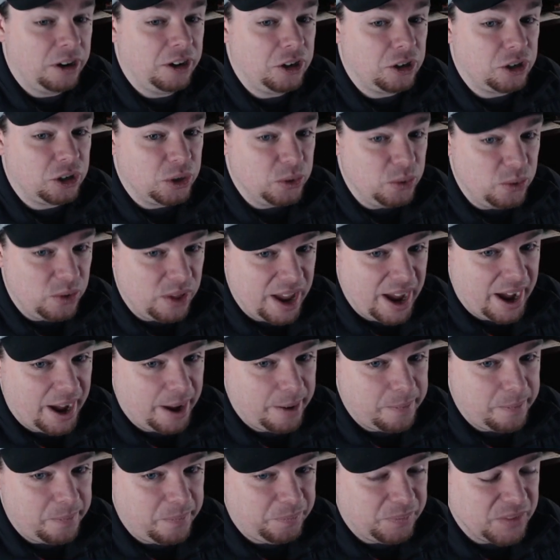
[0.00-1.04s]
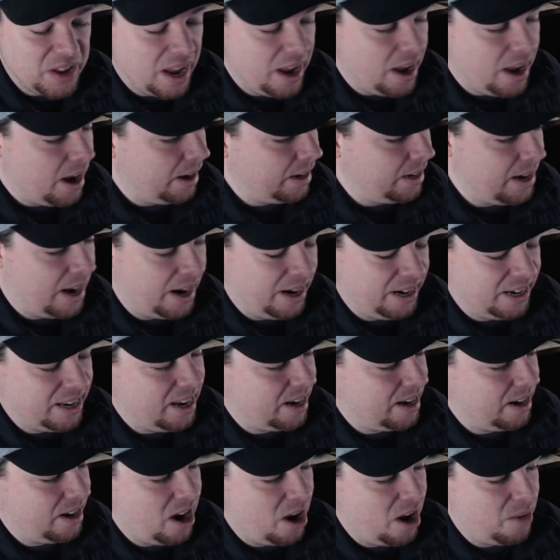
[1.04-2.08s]
to do that, gotta
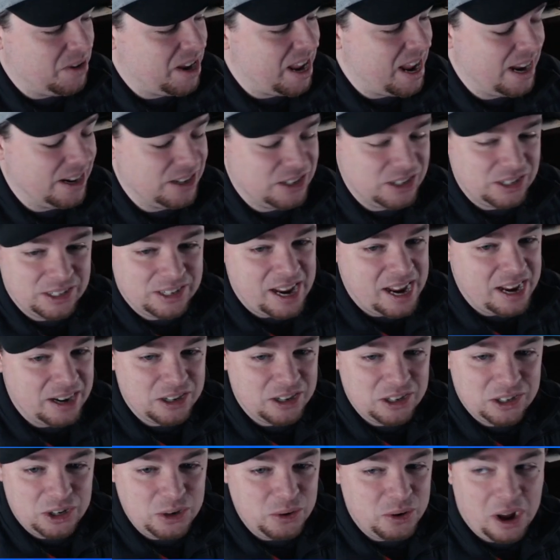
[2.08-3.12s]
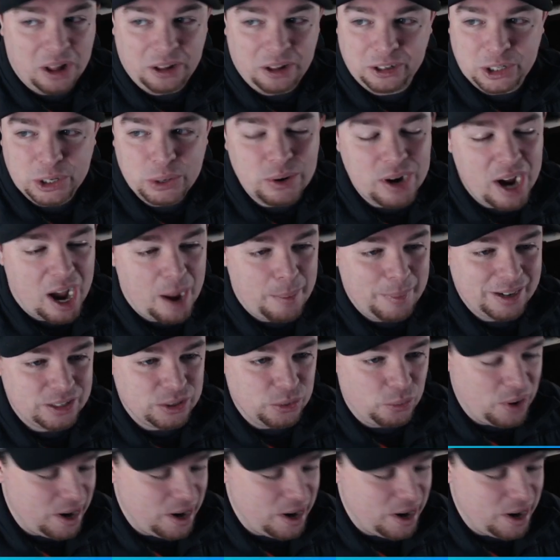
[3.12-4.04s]
kick it up. Can't just do color 2 comics a